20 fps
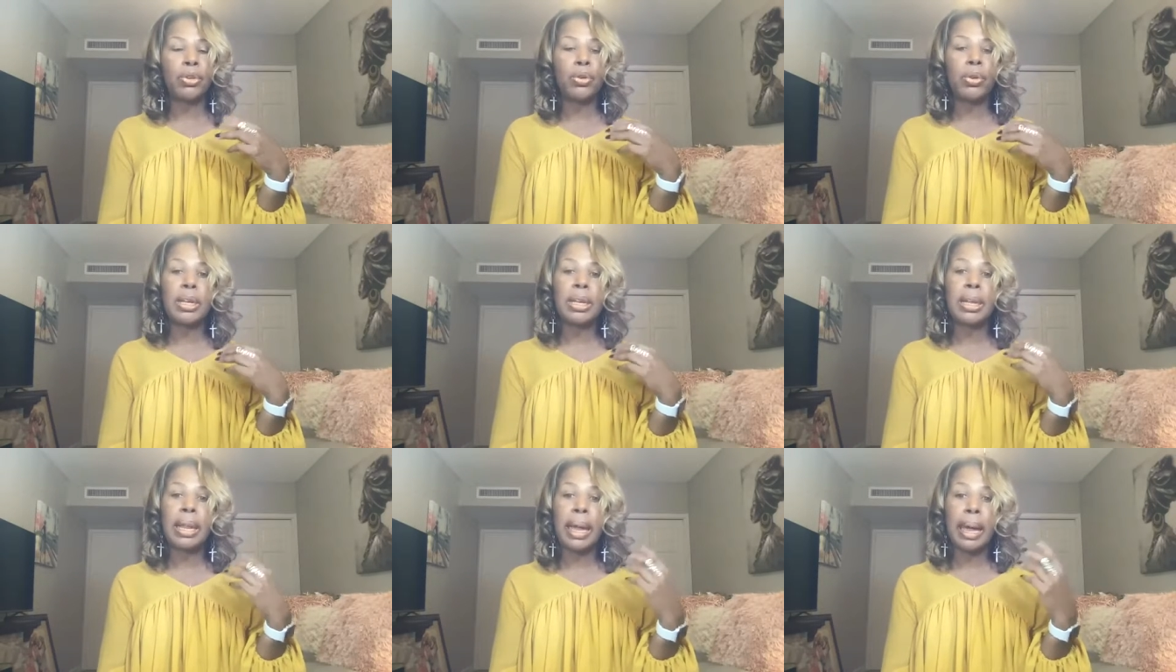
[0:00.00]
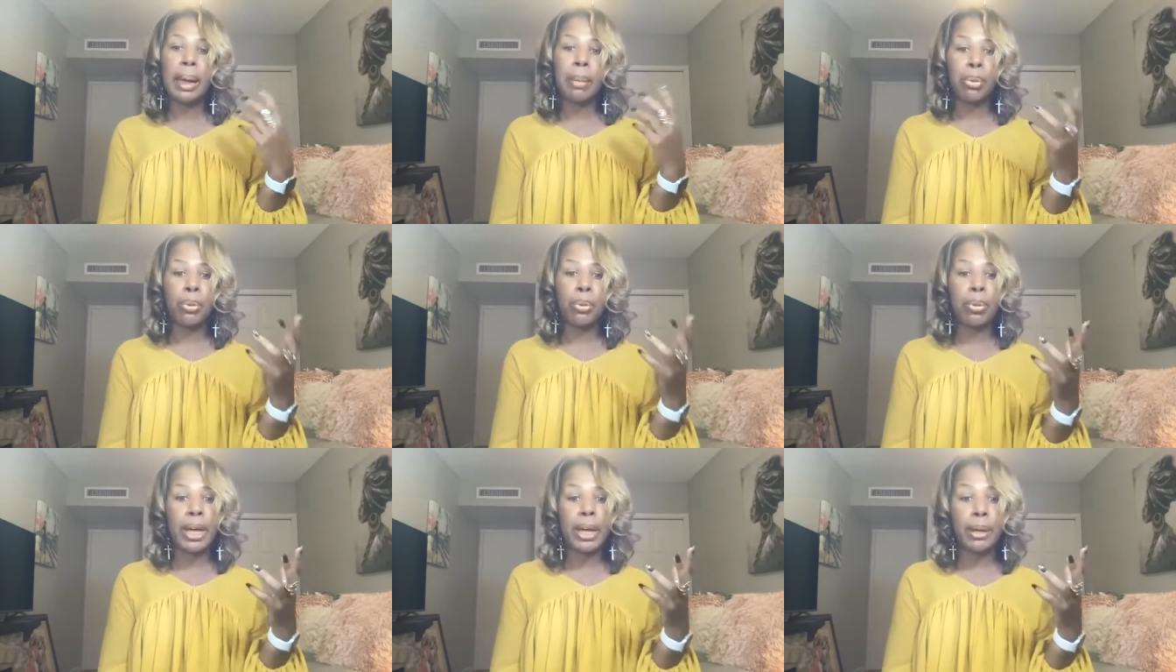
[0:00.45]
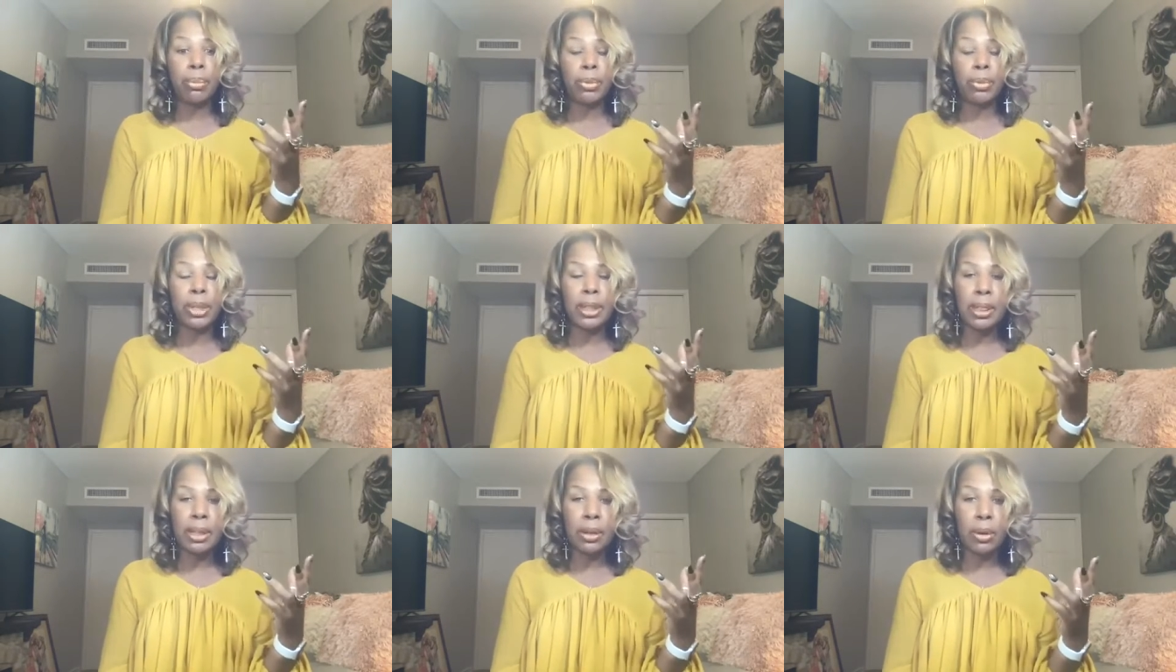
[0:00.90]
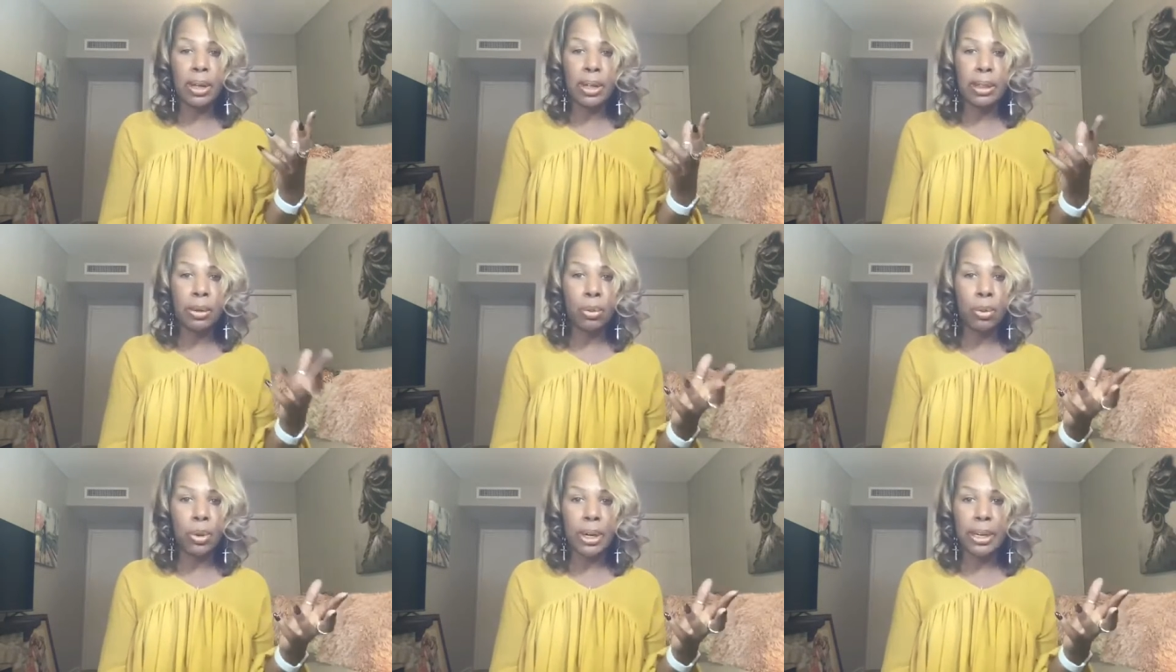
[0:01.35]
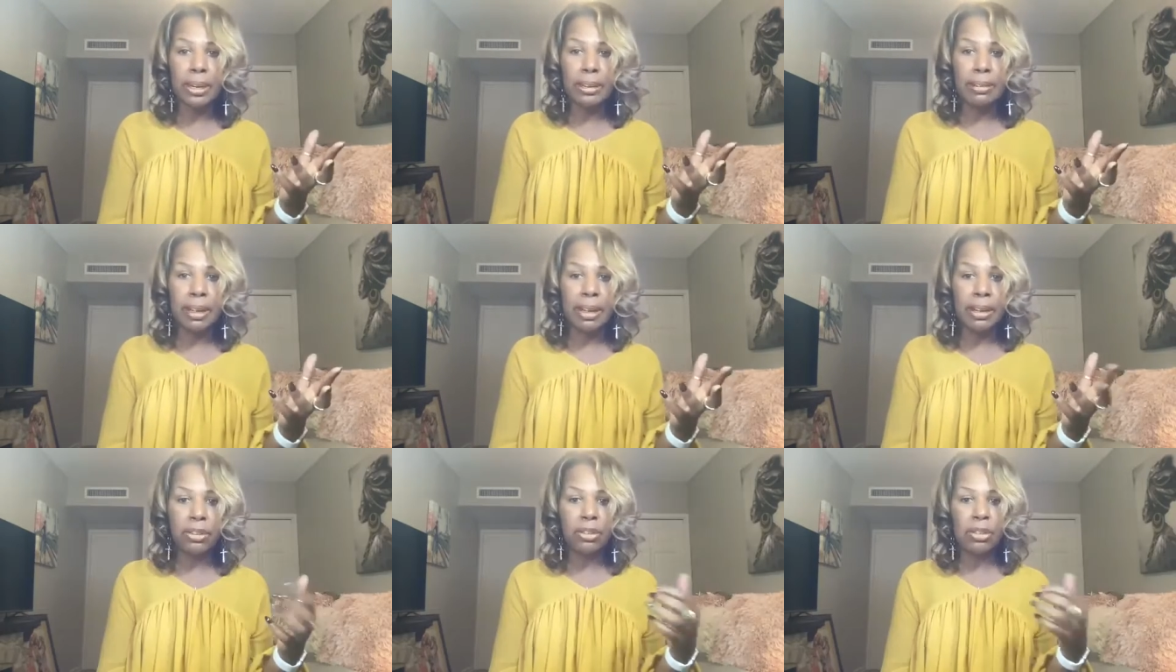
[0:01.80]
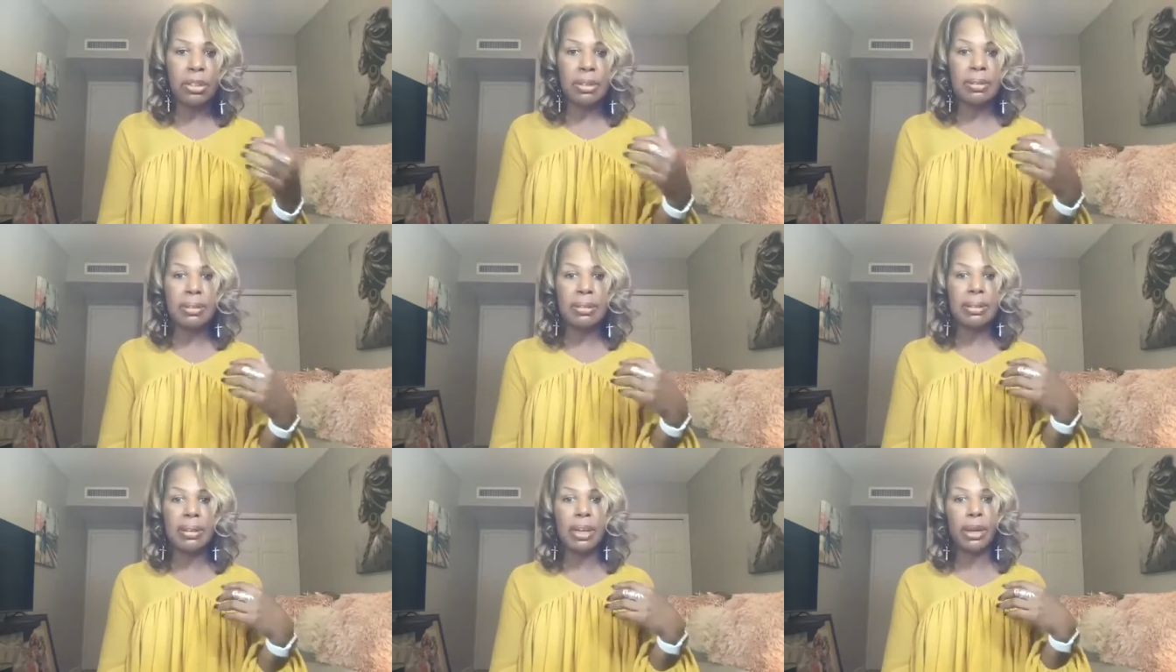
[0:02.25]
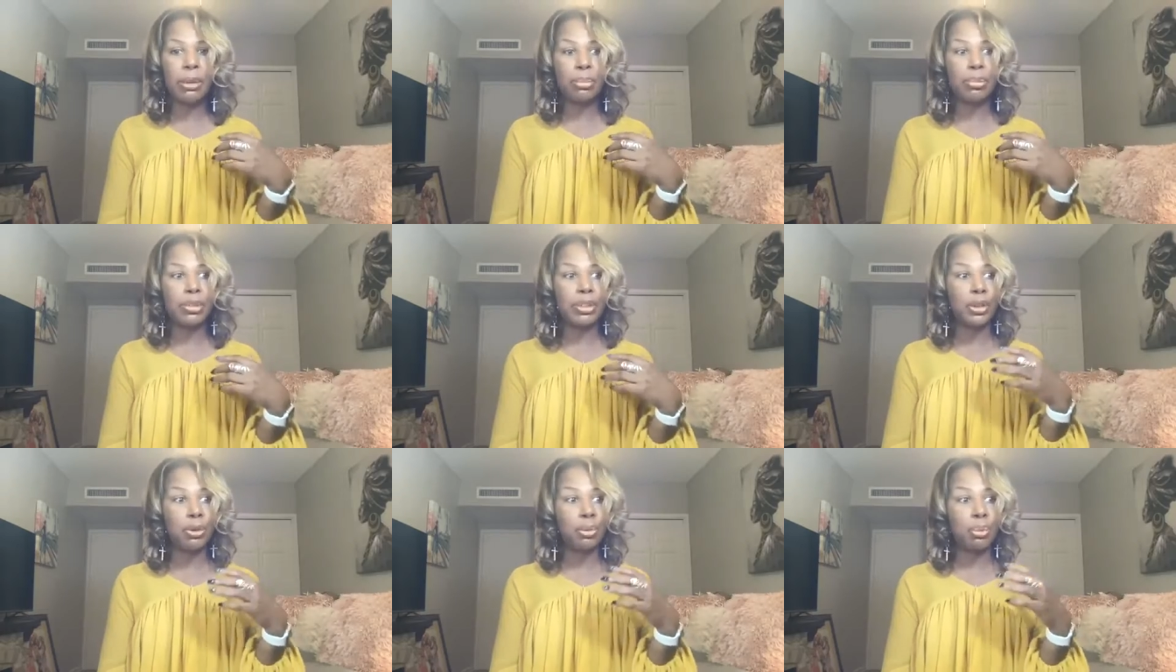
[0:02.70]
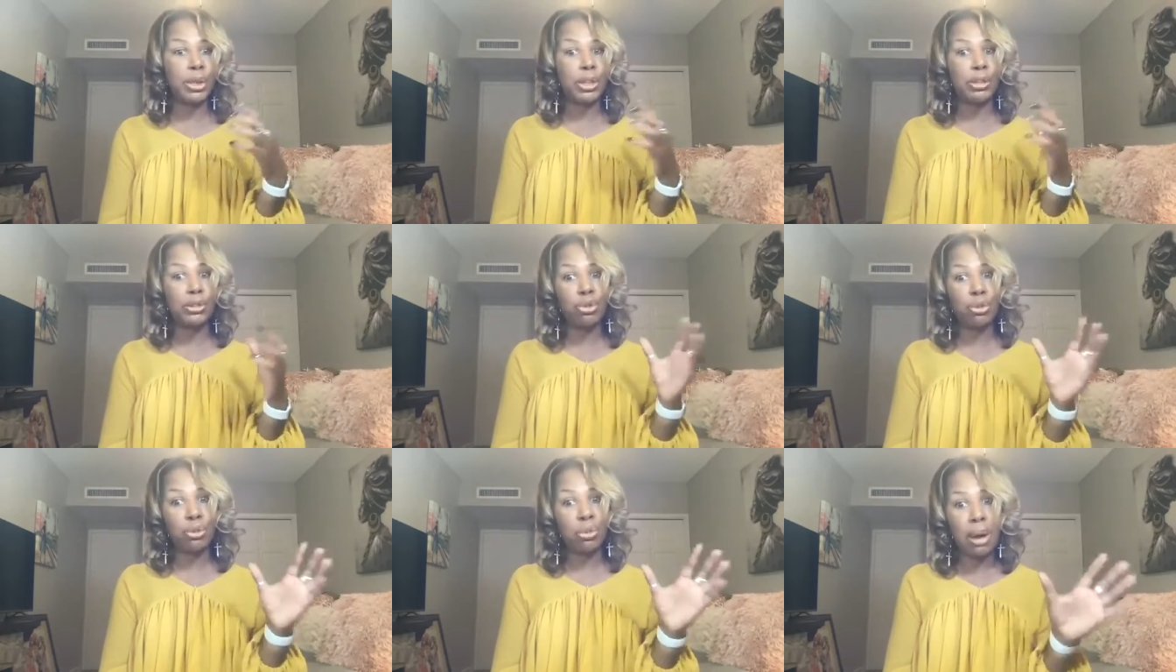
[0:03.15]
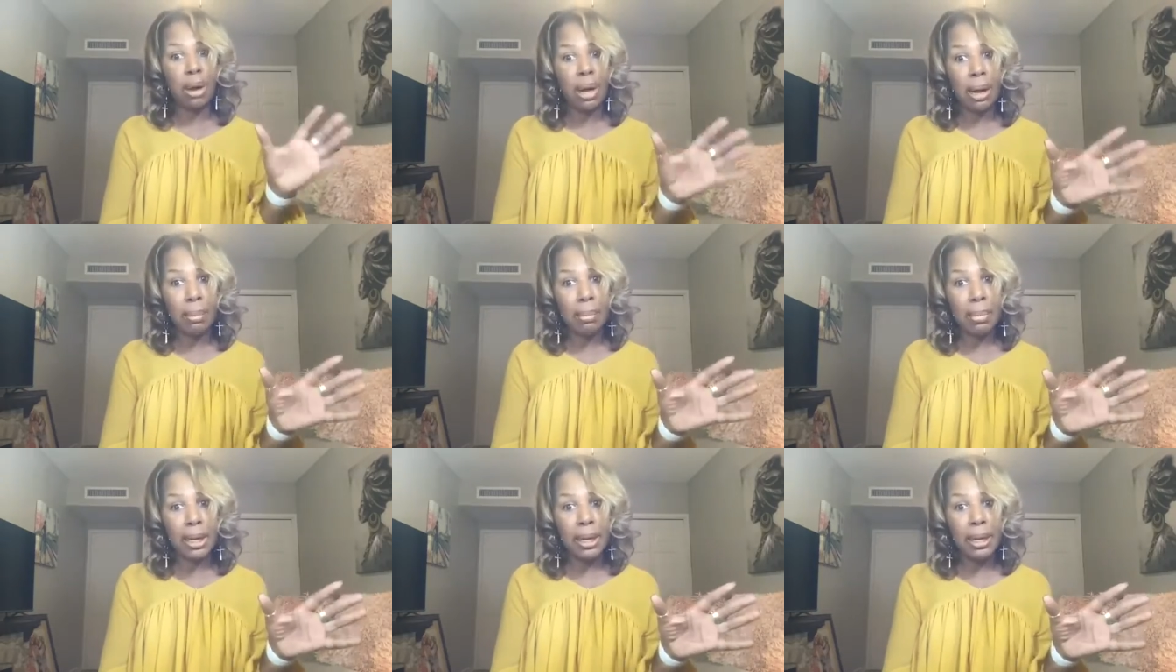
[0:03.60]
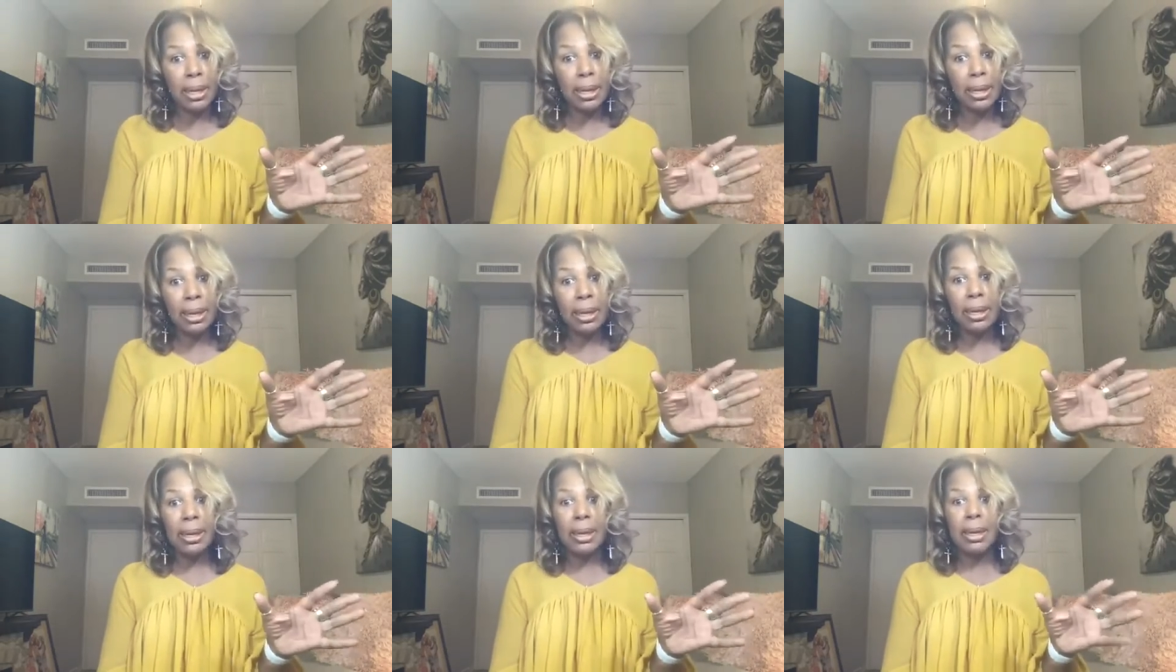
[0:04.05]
collaborate with other organizations to help deal with the trauma?